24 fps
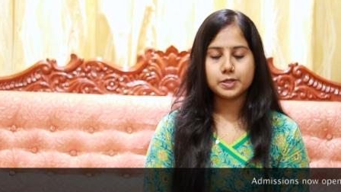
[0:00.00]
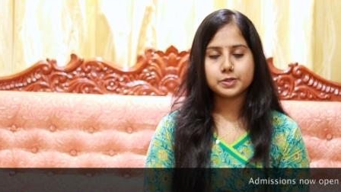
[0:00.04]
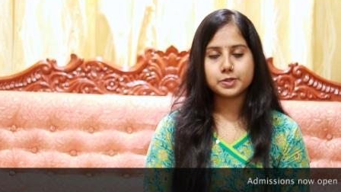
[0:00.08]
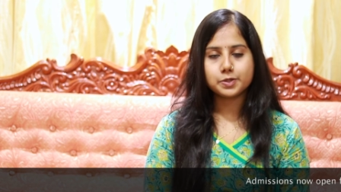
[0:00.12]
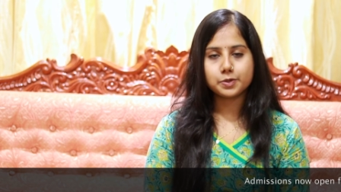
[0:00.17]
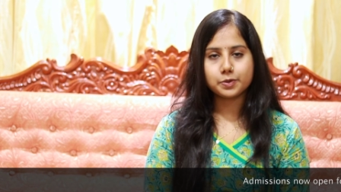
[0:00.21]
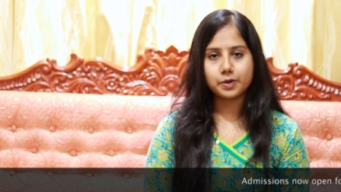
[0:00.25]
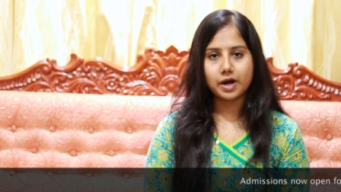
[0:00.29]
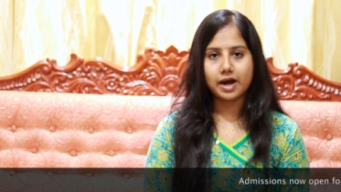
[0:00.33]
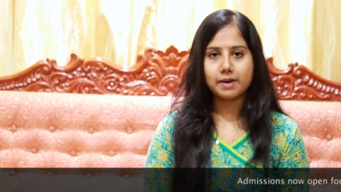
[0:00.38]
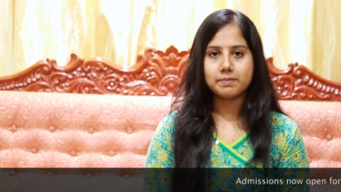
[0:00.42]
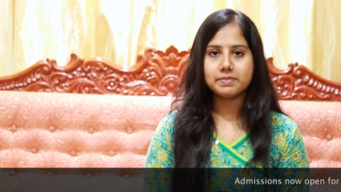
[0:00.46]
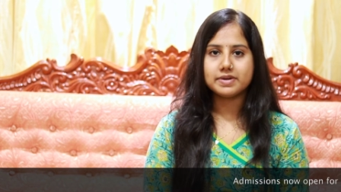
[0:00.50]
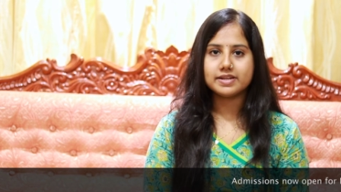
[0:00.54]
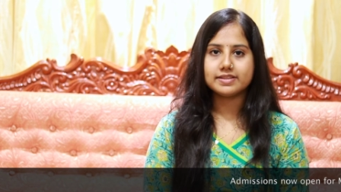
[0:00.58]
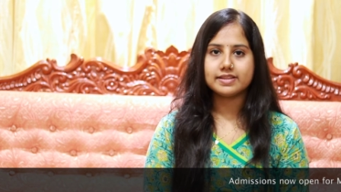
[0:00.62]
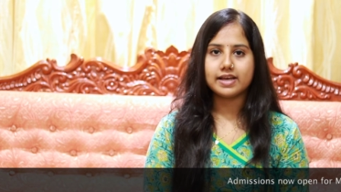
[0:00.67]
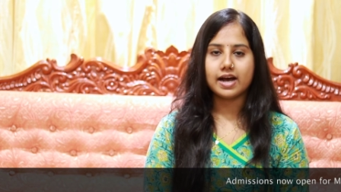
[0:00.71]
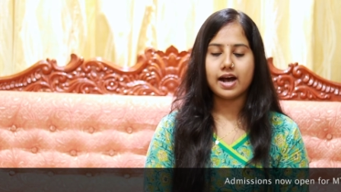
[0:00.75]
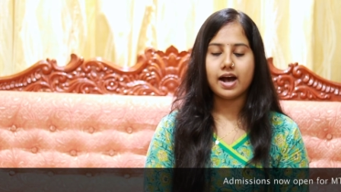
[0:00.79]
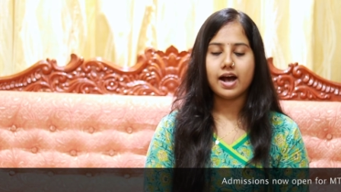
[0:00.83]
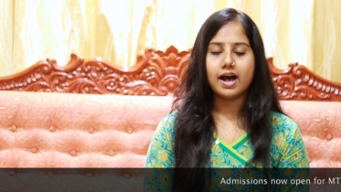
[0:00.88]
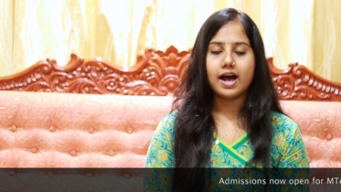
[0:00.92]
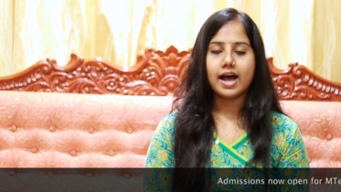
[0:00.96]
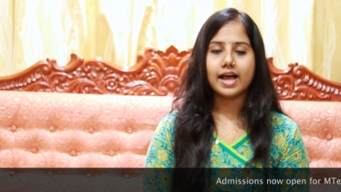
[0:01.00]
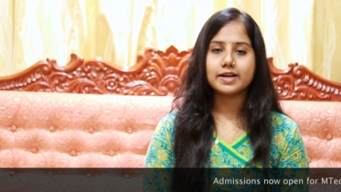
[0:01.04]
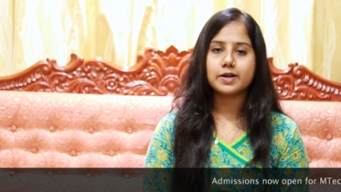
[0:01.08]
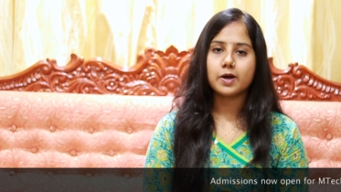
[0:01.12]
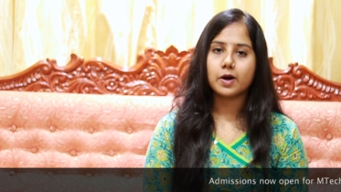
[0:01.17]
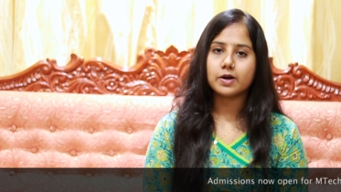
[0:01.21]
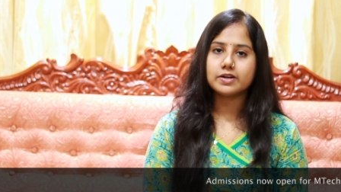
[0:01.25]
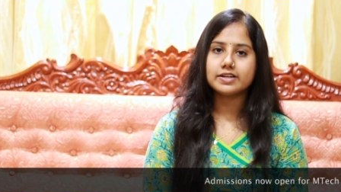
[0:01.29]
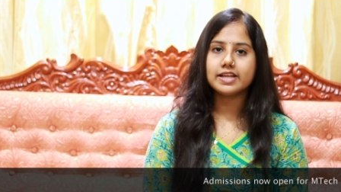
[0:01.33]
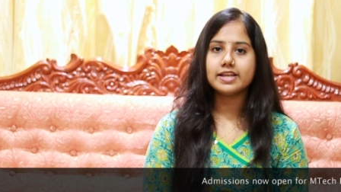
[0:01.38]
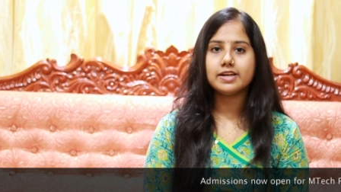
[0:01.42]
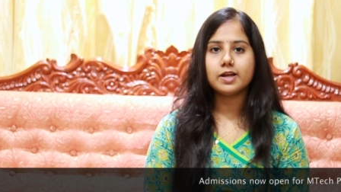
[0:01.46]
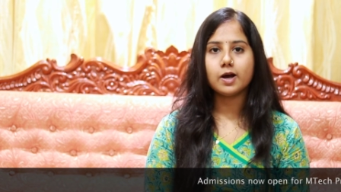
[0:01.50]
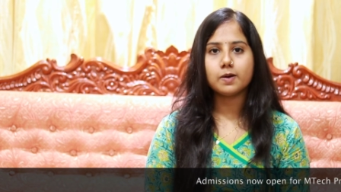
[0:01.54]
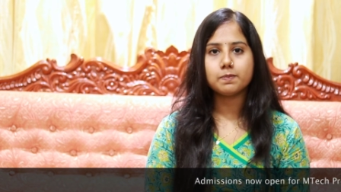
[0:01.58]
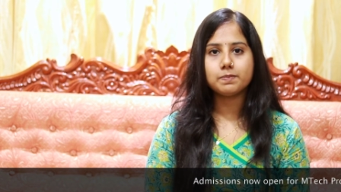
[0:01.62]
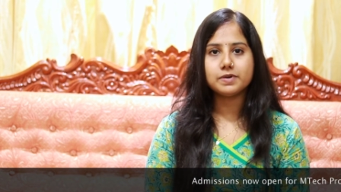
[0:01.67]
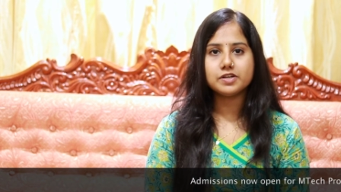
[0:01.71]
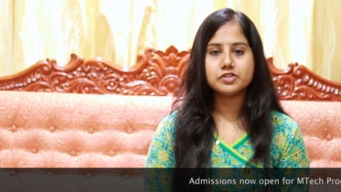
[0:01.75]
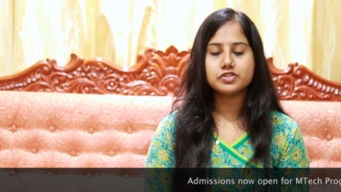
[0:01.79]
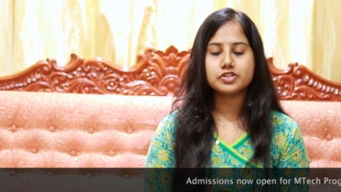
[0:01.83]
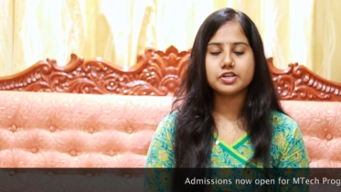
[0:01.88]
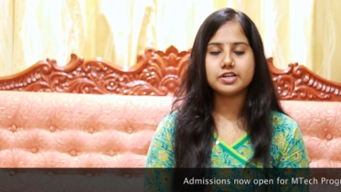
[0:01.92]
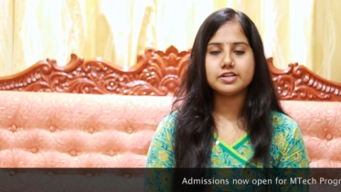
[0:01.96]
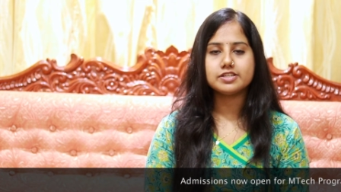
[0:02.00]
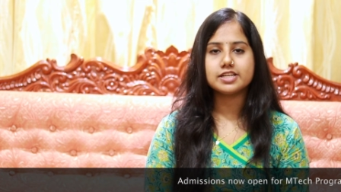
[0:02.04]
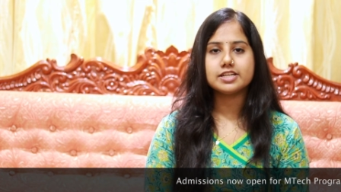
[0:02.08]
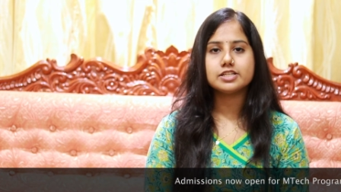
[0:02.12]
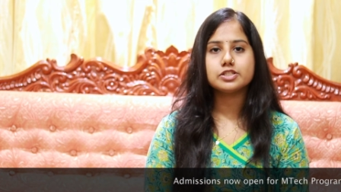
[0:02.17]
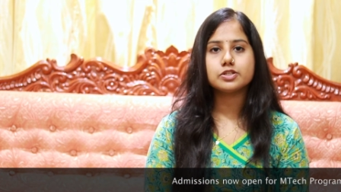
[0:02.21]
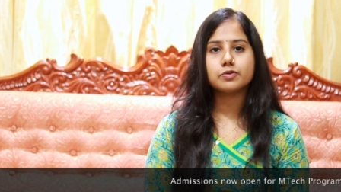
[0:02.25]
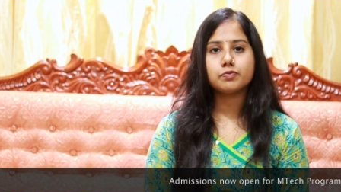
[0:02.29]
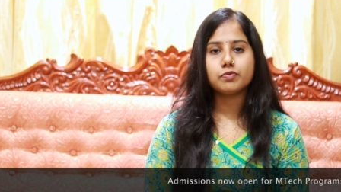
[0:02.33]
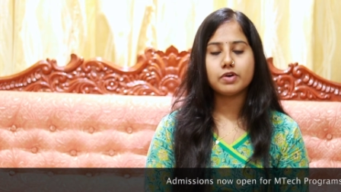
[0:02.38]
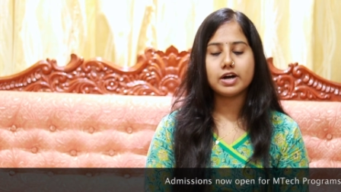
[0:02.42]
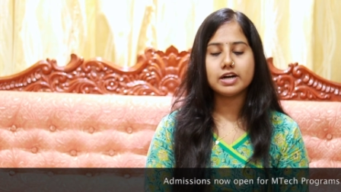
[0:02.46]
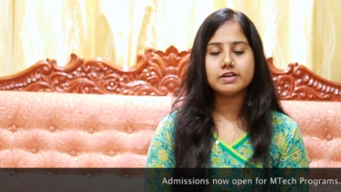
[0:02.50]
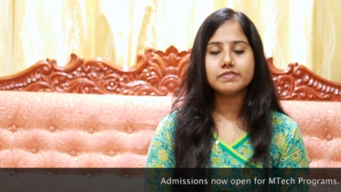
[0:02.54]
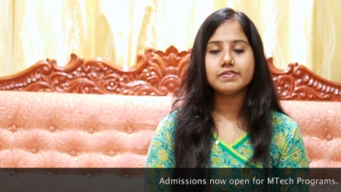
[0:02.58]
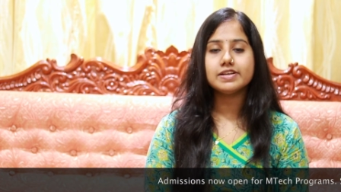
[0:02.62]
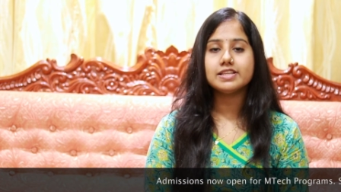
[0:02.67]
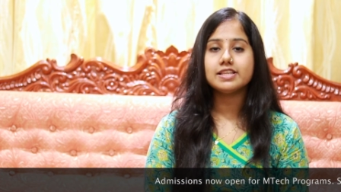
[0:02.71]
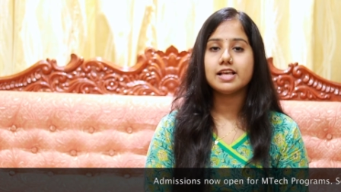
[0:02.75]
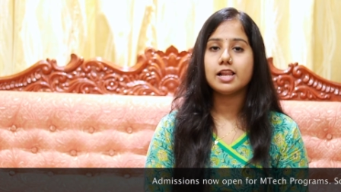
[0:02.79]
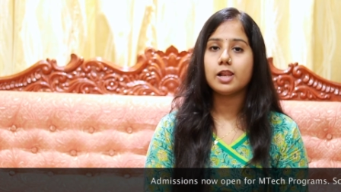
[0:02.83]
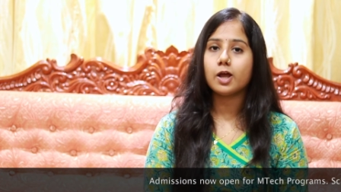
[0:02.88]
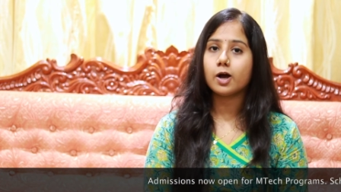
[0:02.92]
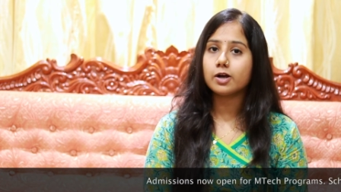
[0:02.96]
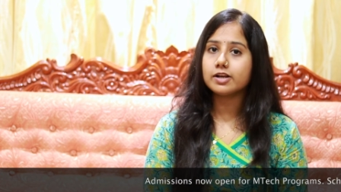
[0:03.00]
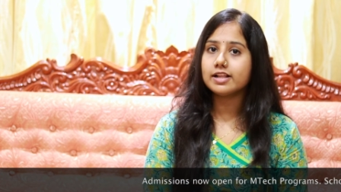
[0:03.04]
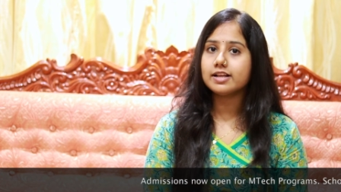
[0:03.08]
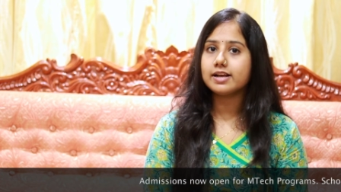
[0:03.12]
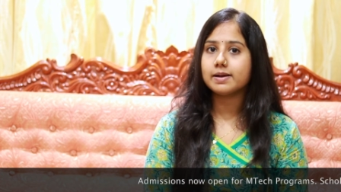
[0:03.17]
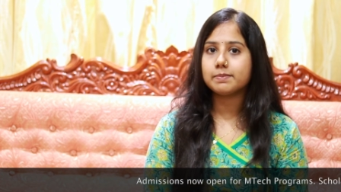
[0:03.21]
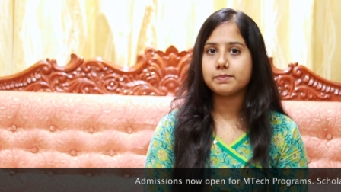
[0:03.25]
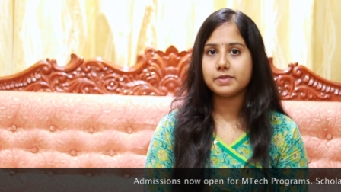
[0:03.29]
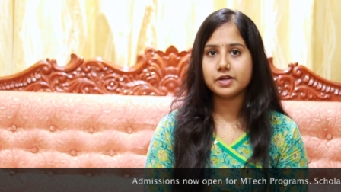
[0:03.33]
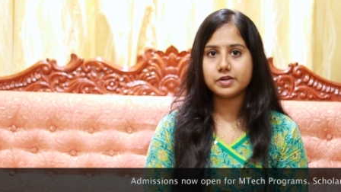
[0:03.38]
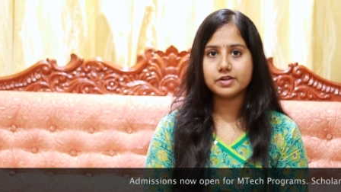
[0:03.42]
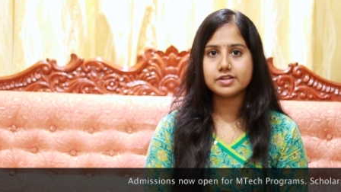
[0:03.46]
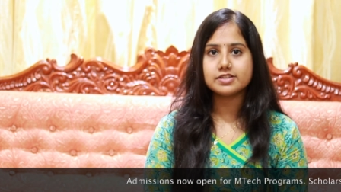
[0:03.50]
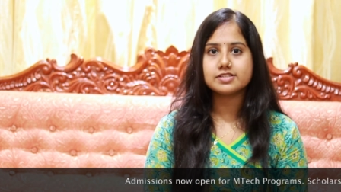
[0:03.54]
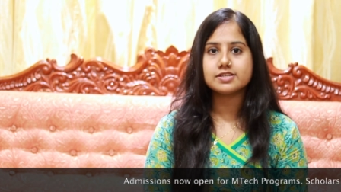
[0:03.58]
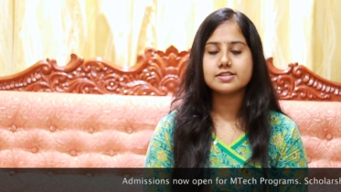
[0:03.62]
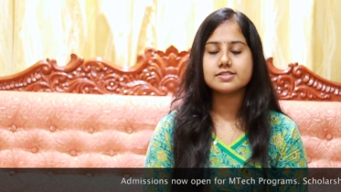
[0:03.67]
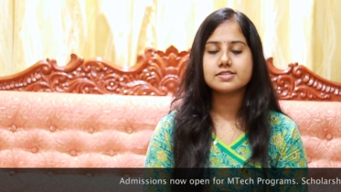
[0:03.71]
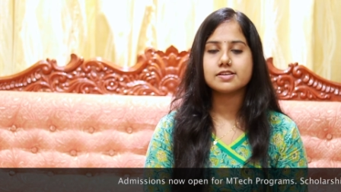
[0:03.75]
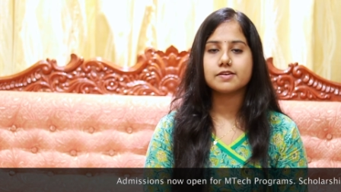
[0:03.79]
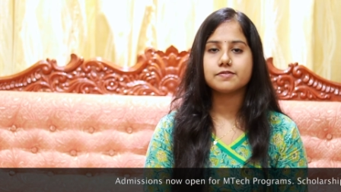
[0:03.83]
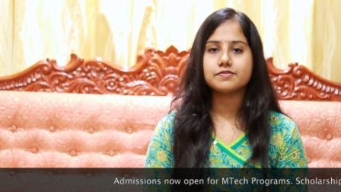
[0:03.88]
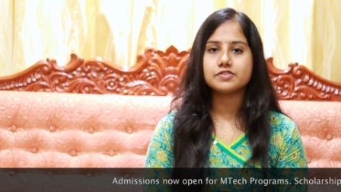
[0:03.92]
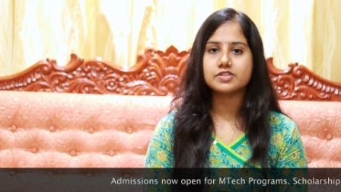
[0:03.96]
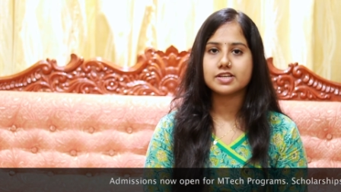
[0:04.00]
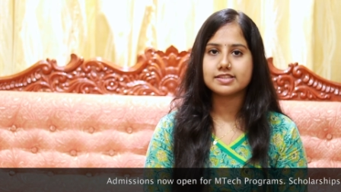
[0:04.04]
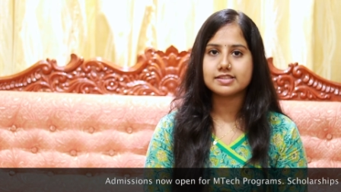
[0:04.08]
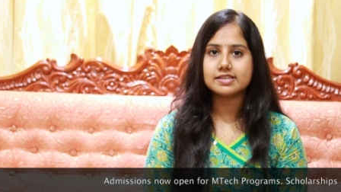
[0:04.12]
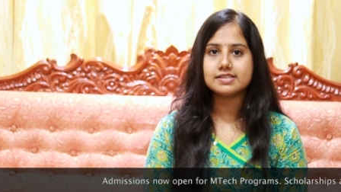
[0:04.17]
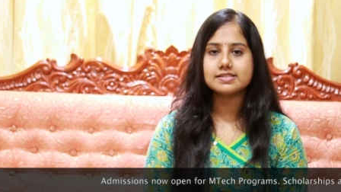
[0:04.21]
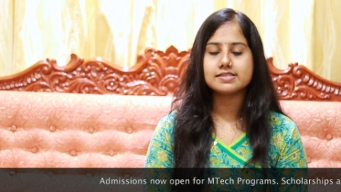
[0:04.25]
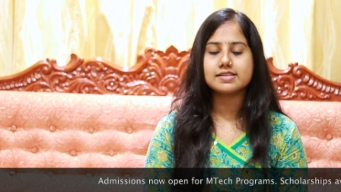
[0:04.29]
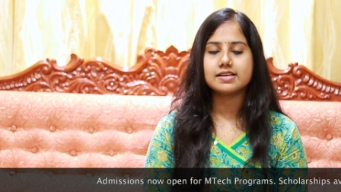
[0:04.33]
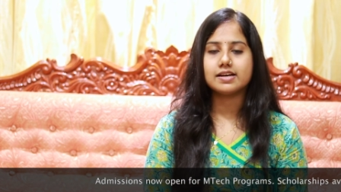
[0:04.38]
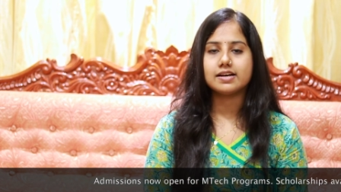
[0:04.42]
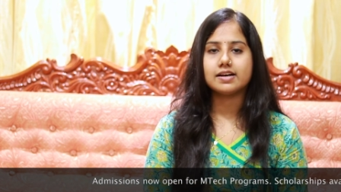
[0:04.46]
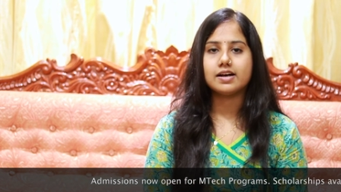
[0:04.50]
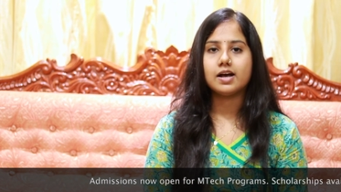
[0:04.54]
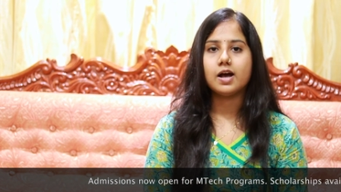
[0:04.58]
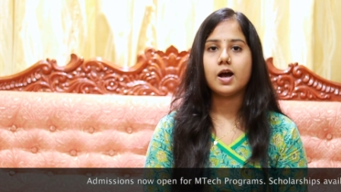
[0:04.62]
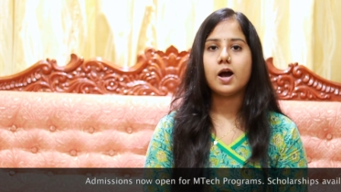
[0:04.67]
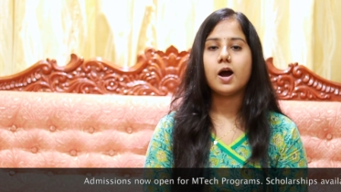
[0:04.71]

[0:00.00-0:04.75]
Through Amrita, I got an opportunity to work with the local communities of Chhattisgarh